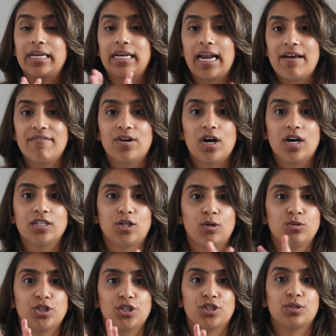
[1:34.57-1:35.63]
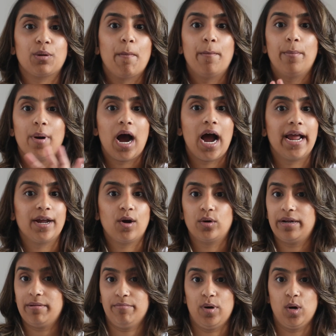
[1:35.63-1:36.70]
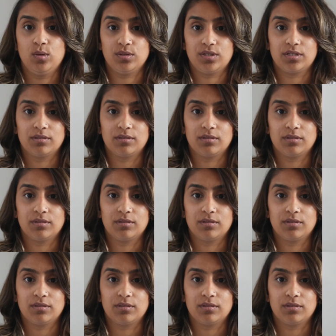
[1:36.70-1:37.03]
clever, don't just buy on impulse.